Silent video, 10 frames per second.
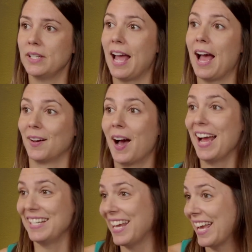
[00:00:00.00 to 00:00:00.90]
we, yeah
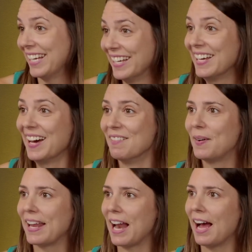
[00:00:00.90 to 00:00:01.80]
i did
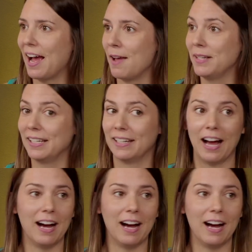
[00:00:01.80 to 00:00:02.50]
but I, I mean